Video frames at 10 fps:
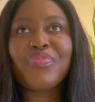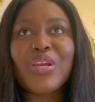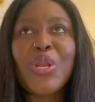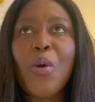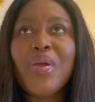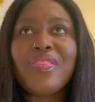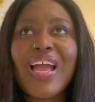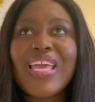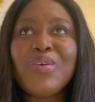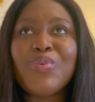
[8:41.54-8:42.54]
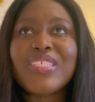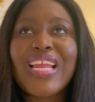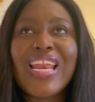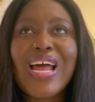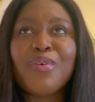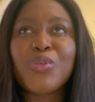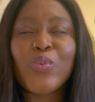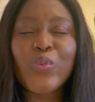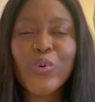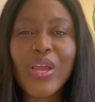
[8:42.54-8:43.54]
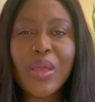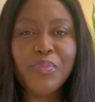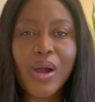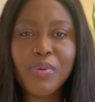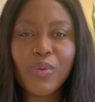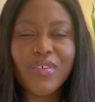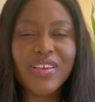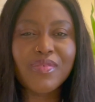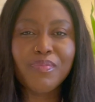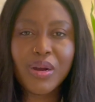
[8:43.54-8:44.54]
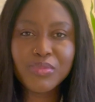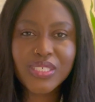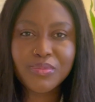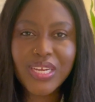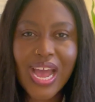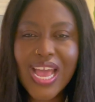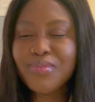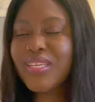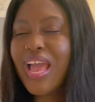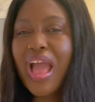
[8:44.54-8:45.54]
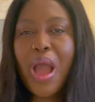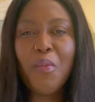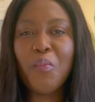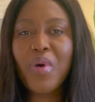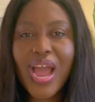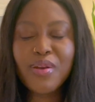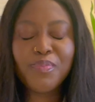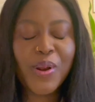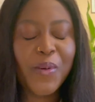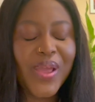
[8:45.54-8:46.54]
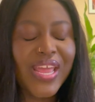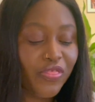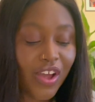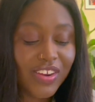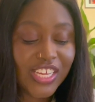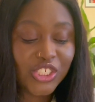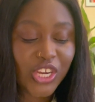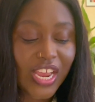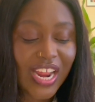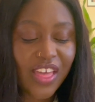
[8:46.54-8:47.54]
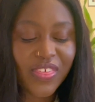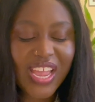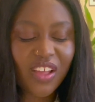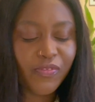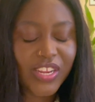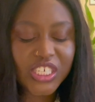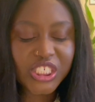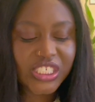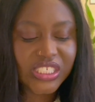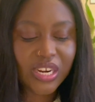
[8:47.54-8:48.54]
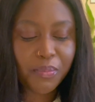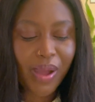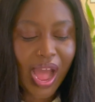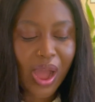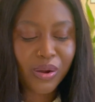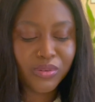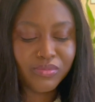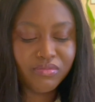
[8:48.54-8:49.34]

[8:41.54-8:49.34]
Knowing that he wasn't allowed to walk in public with his mum sometimes, mind-blowing. Thoroughly enjoyed it. I think I finished this in about